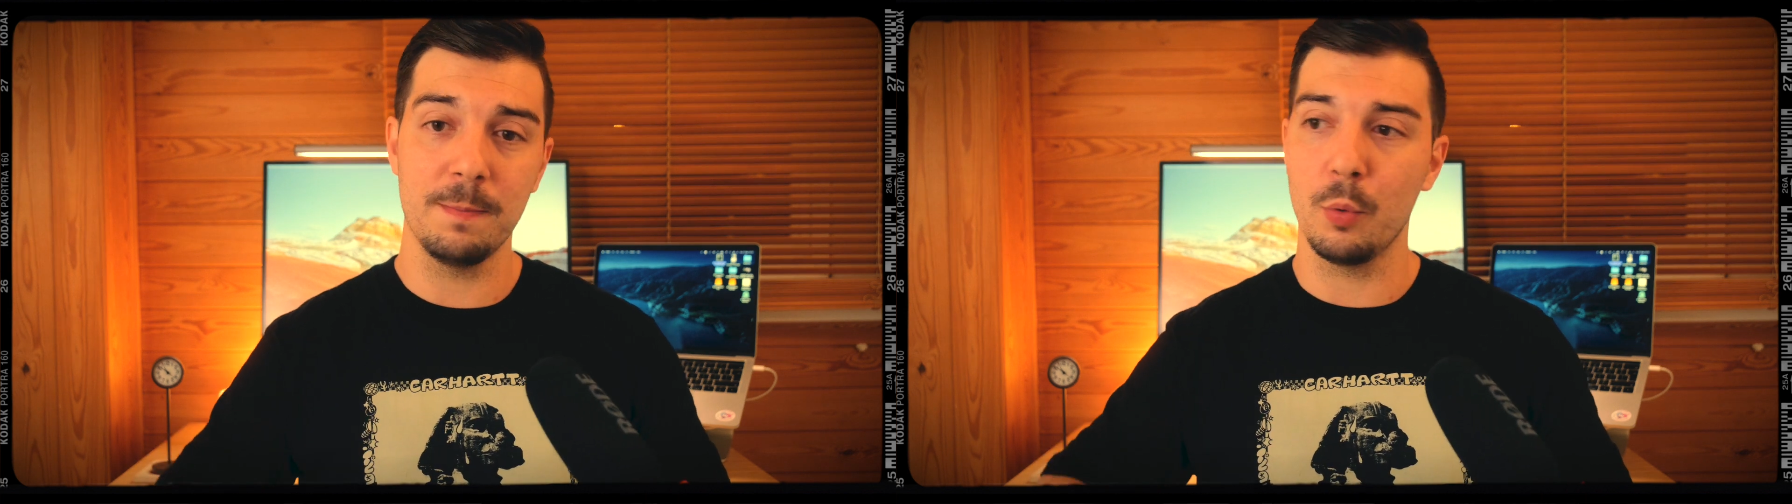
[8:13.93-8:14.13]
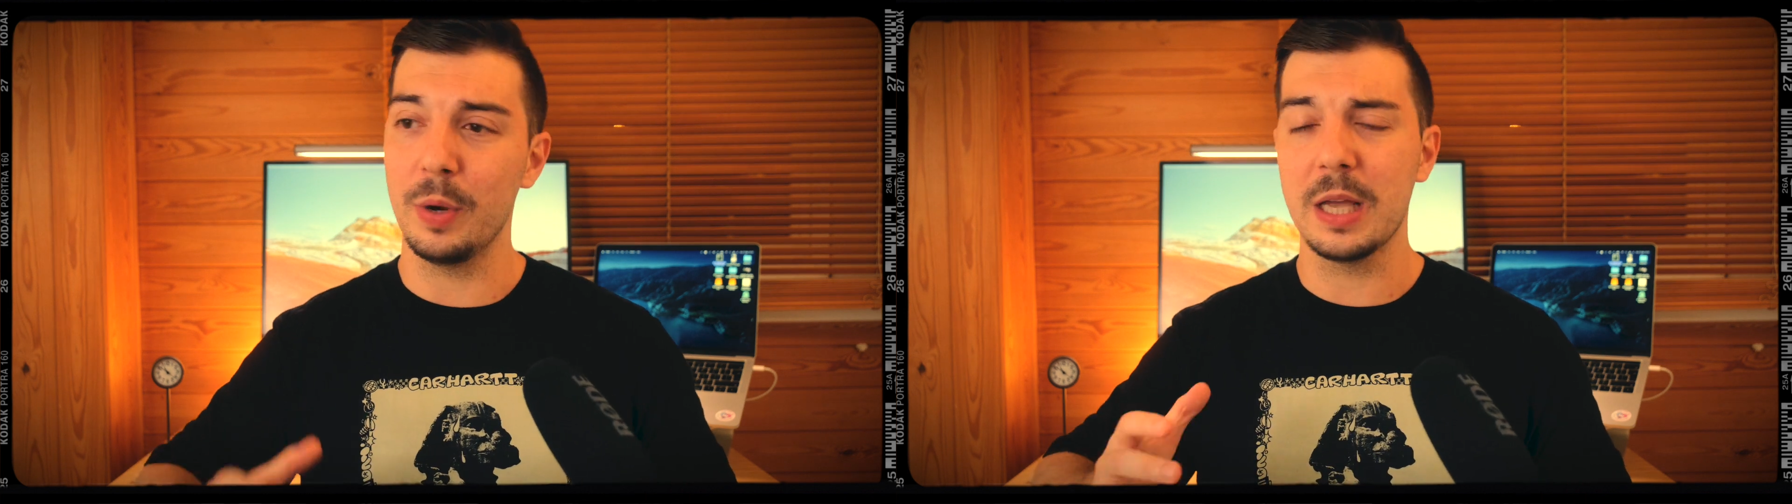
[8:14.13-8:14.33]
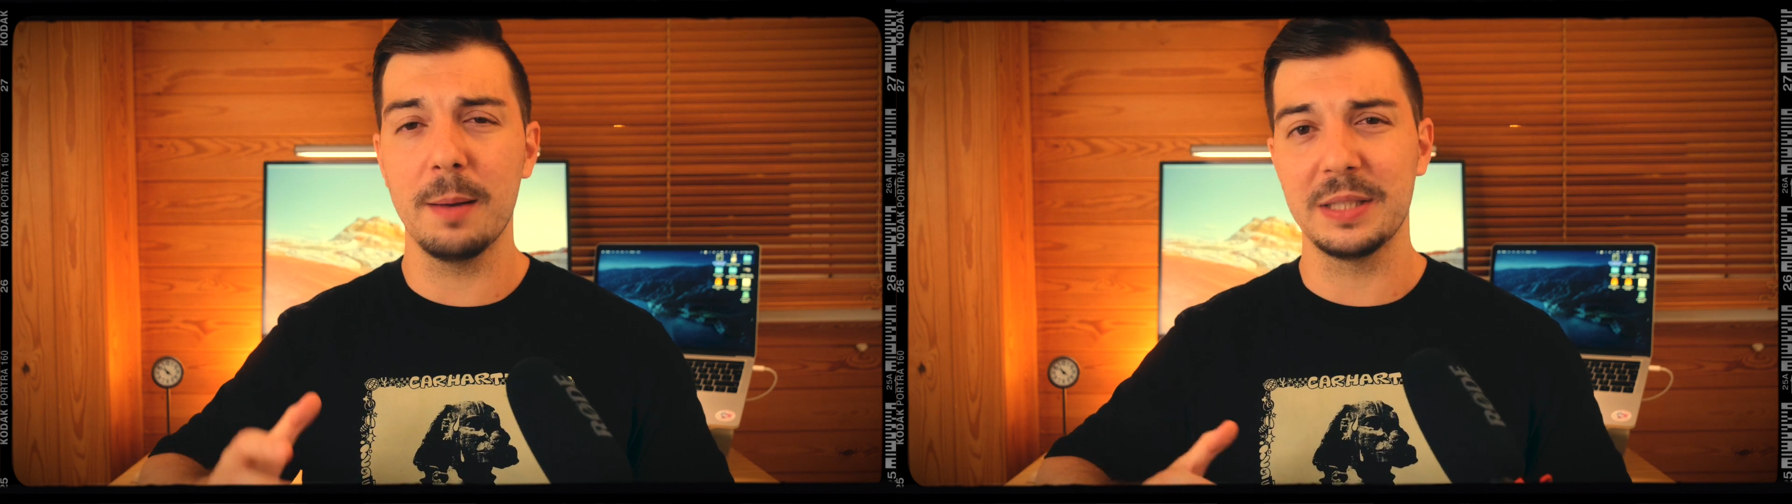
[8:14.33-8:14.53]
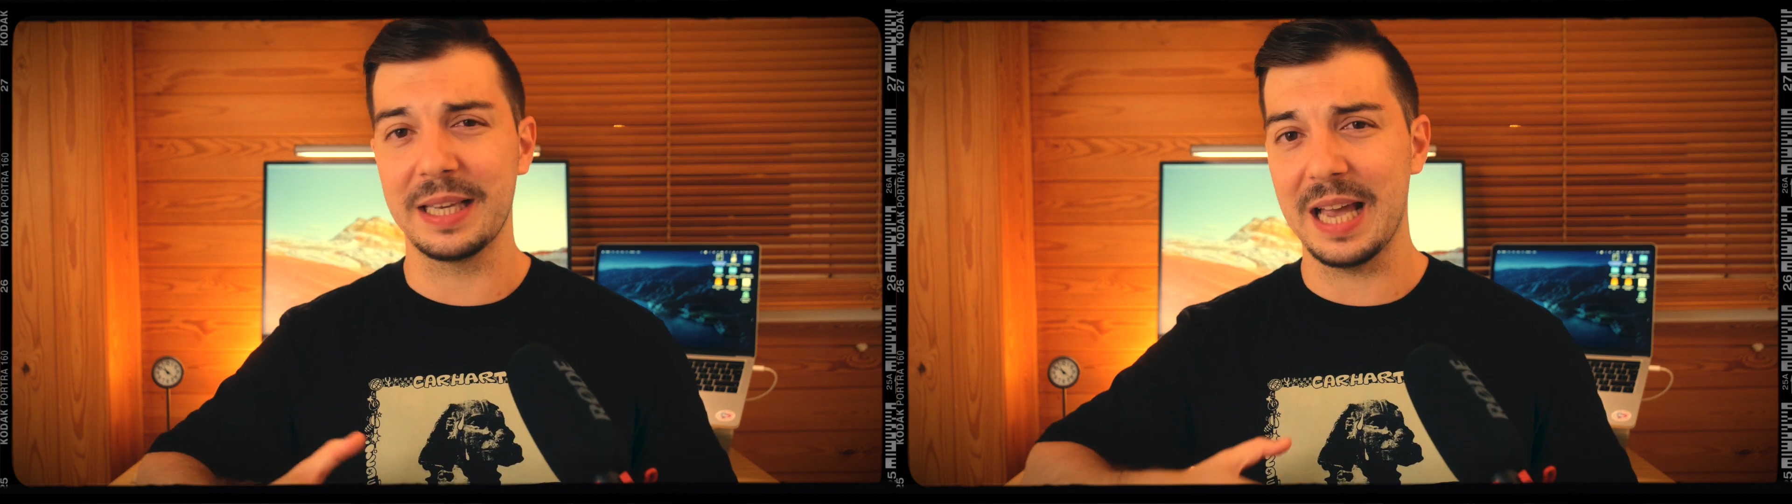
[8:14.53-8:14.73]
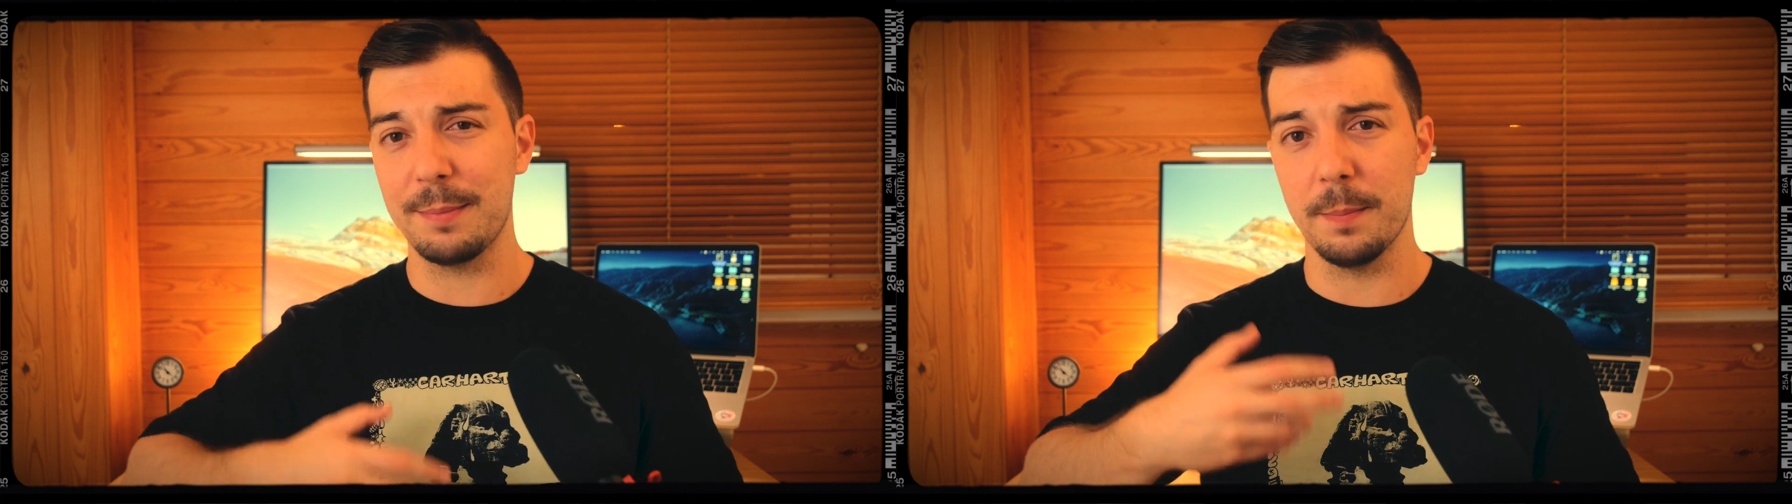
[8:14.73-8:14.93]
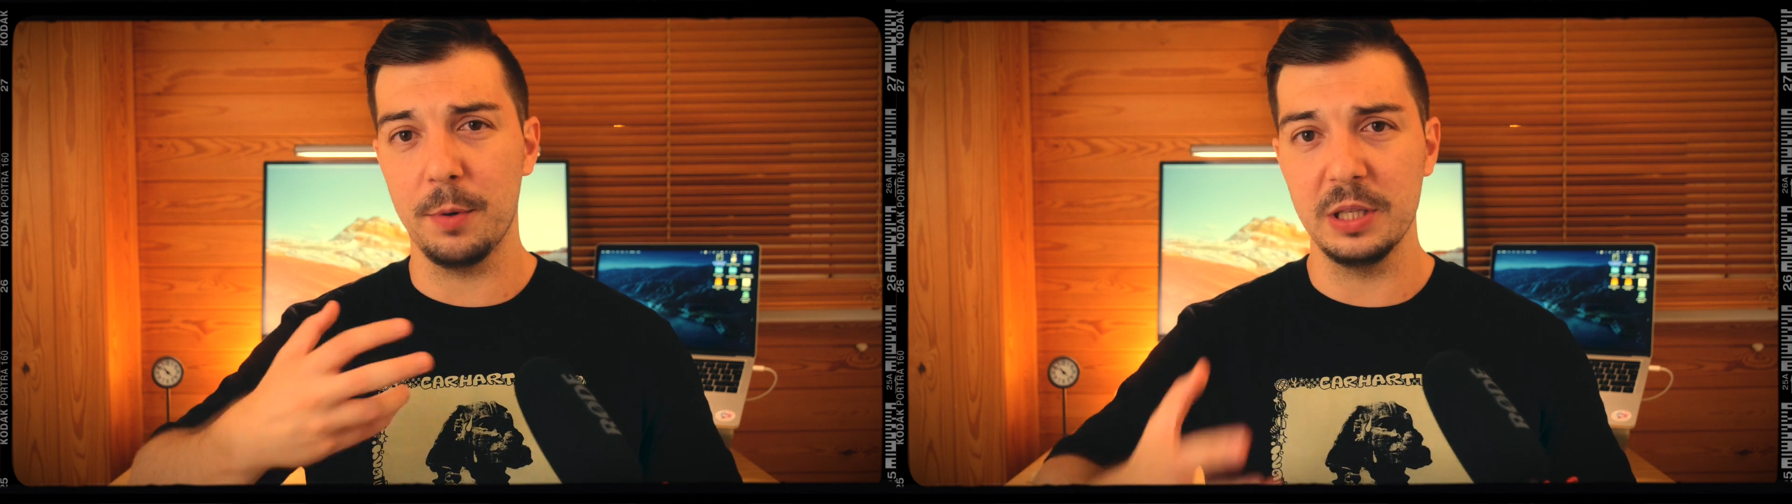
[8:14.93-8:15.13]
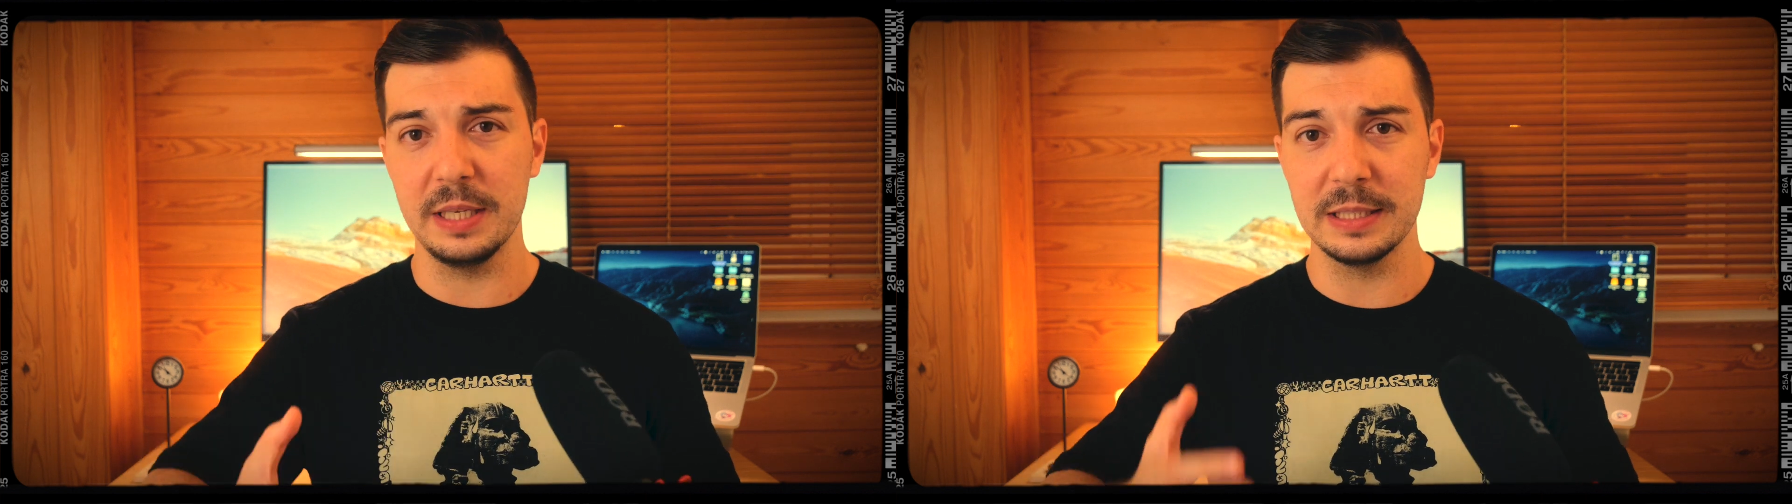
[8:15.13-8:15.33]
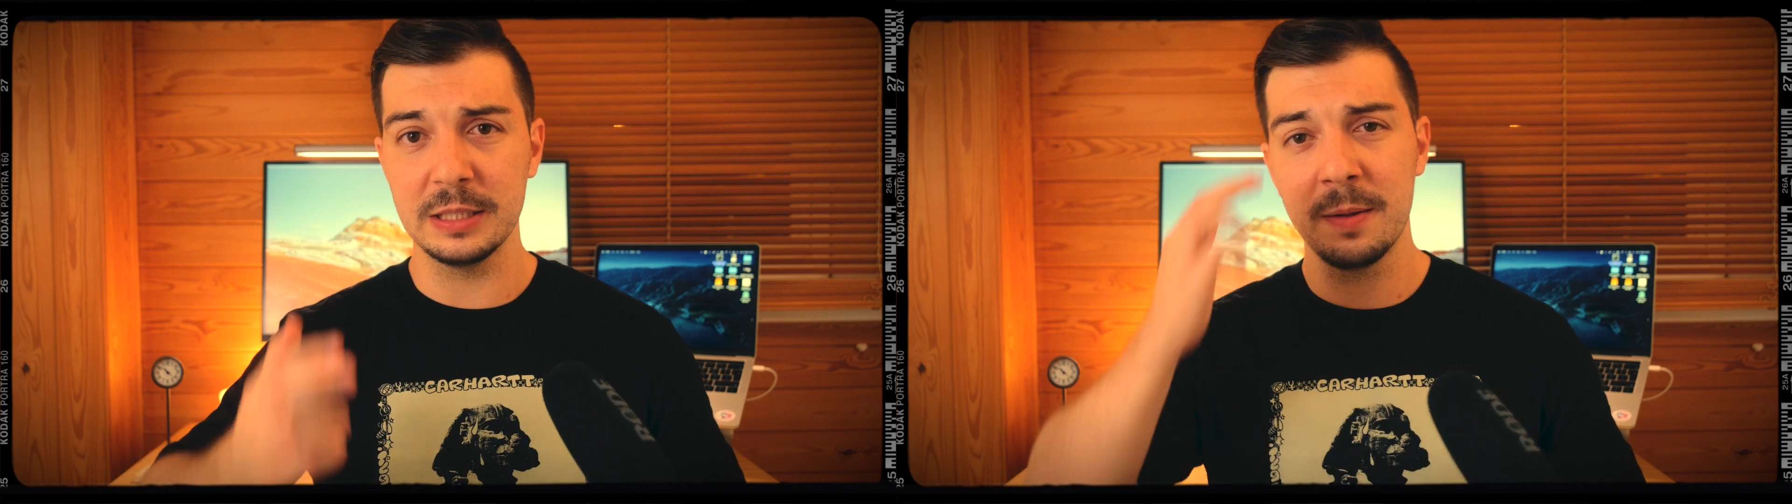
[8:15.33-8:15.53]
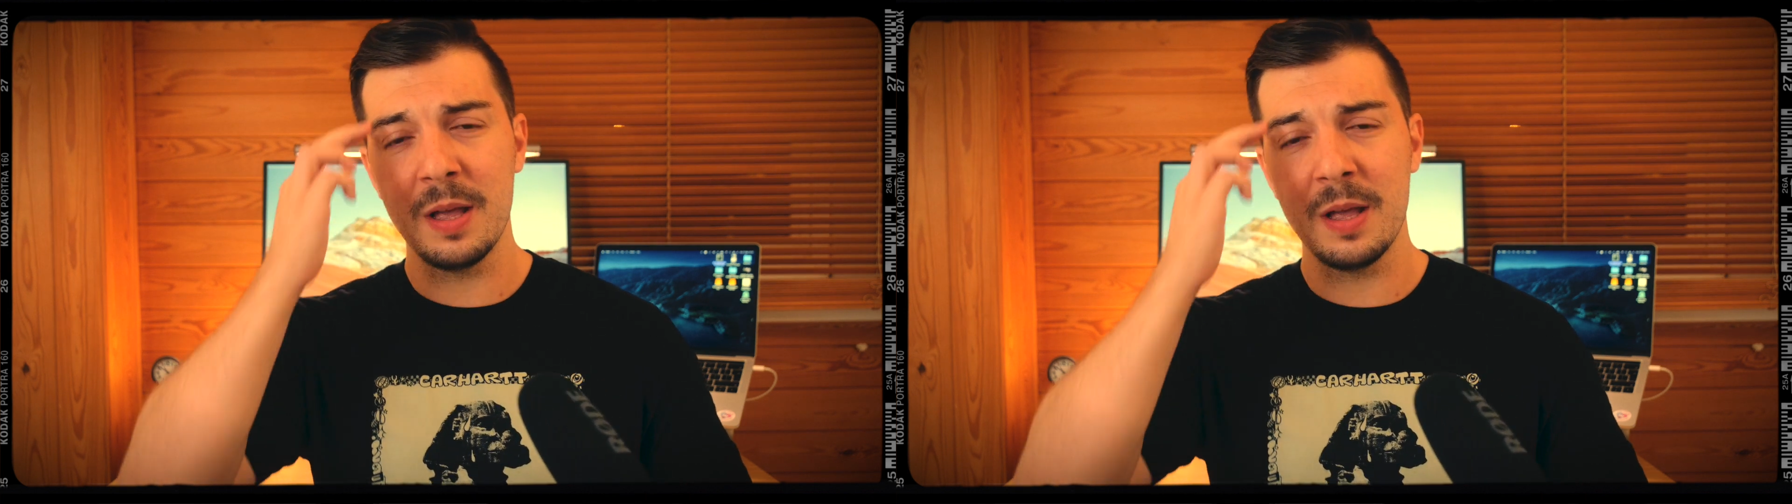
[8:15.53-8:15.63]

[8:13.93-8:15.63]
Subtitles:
When it comes to camera bodies,